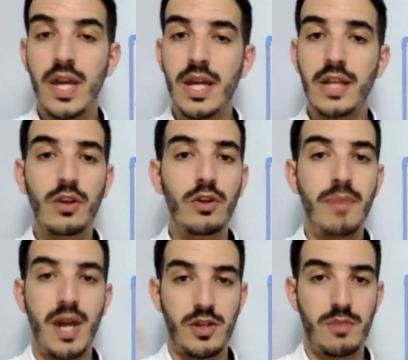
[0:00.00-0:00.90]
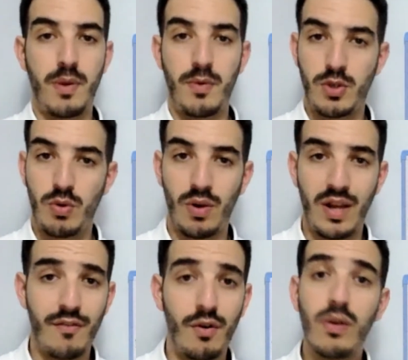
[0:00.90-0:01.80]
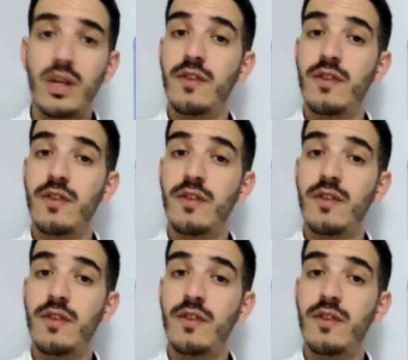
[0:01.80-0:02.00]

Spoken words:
It could be at a spiritual level.